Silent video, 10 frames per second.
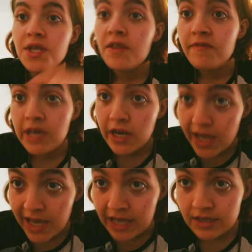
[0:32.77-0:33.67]
to the
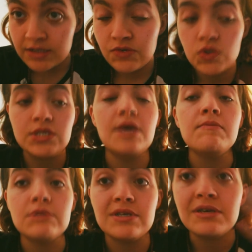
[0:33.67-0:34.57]
V&A to
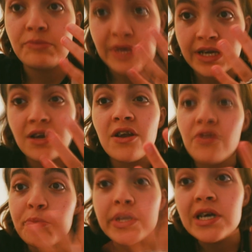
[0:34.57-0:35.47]
attempt to complete
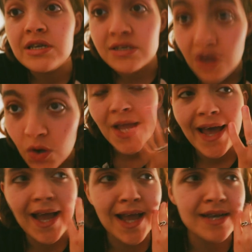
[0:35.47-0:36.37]
another bucket list goal.
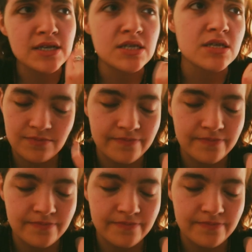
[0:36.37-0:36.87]
And